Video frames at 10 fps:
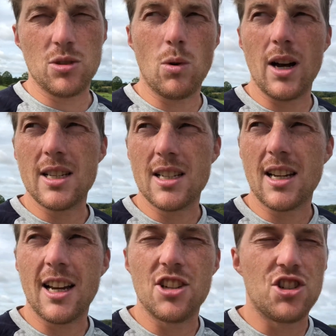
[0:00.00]
wise and
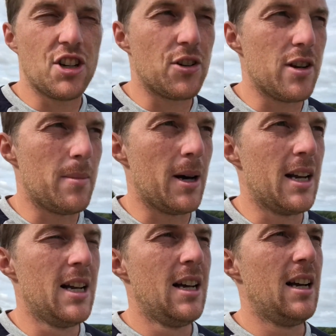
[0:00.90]
kind of jittery. But
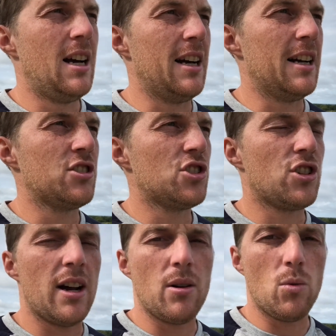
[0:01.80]
I'm gonna
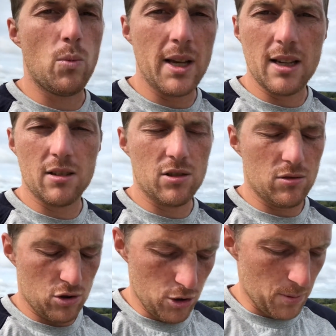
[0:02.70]
try a weak,
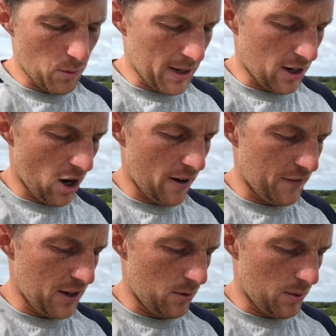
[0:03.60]
super weak
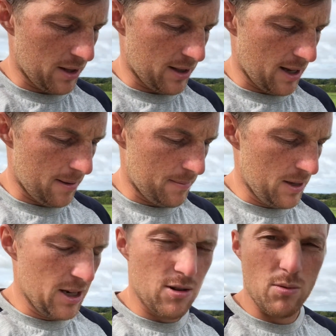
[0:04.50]
coffee with um,
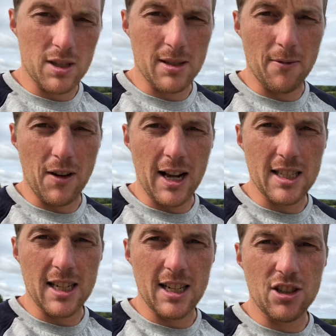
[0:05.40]
with some
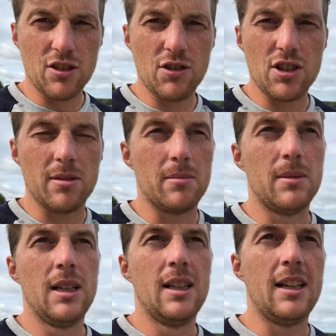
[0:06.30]
fats in it, just for some
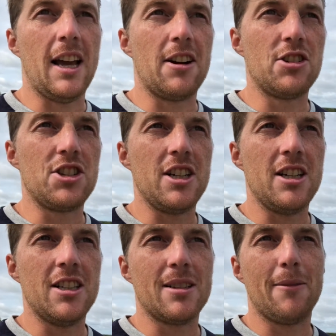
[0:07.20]

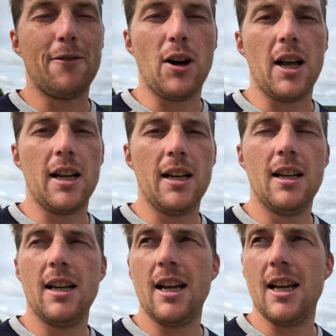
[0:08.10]
energy, some fun,
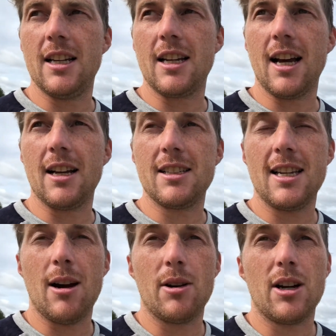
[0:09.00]
and uh, see
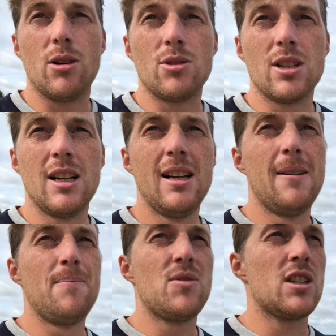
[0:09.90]
how it goes.
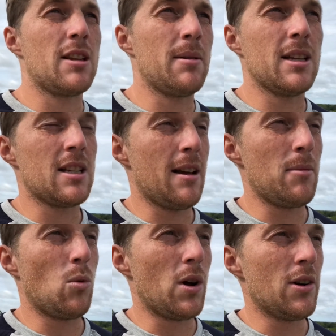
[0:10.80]
Something that's I've
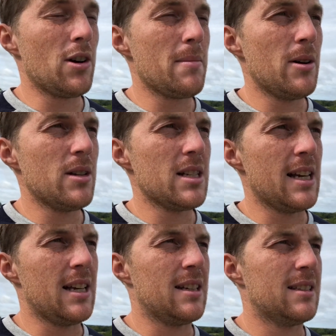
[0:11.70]
been wondering about is
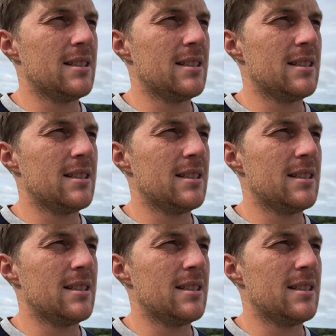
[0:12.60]
like,